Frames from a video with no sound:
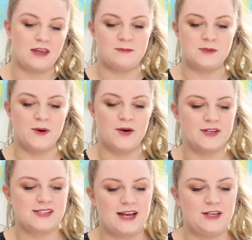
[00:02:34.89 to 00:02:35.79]
themed
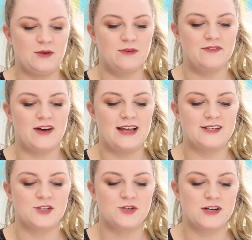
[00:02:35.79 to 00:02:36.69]
box and you will
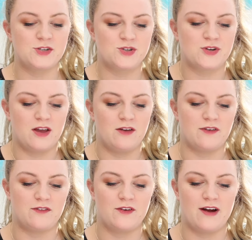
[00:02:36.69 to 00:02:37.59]
find a treasure
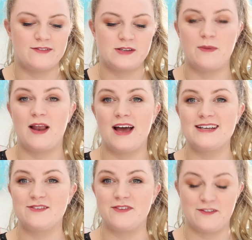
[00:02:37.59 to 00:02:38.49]
trove of craft
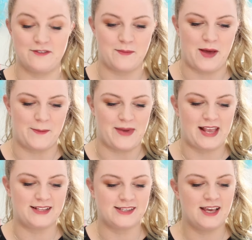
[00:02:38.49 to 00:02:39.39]
supplies fit for
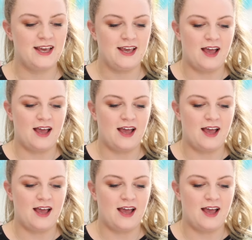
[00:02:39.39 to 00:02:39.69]
mermaids.